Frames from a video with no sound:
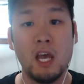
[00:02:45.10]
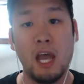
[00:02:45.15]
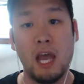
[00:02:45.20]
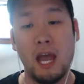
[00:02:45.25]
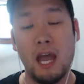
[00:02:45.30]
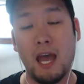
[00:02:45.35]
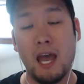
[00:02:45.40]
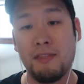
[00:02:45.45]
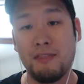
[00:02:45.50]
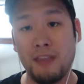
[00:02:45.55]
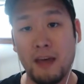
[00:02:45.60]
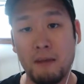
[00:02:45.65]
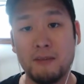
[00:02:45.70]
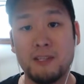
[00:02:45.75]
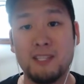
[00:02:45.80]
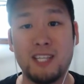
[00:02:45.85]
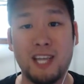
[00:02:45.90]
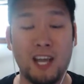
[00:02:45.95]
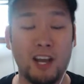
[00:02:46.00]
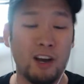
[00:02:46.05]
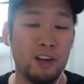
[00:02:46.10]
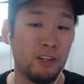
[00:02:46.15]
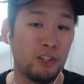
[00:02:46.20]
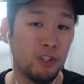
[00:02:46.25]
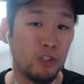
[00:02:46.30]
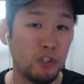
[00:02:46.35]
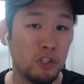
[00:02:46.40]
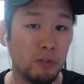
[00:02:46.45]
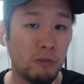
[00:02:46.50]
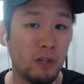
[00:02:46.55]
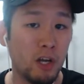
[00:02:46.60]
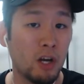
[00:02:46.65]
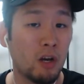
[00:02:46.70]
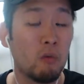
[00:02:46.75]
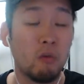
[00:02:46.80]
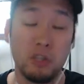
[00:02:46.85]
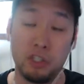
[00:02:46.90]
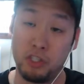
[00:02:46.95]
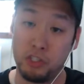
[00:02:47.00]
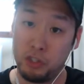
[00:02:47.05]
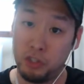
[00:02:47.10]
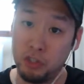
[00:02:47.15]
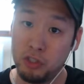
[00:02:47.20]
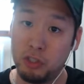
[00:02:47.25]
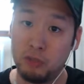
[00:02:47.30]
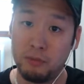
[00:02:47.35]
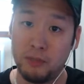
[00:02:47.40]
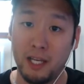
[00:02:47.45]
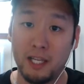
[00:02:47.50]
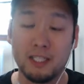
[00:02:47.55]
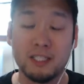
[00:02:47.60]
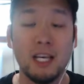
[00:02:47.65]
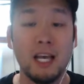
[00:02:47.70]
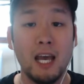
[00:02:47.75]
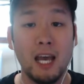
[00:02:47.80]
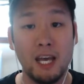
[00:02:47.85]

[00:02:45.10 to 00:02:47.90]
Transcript: and them staying on YouTube longer, which YouTube likes,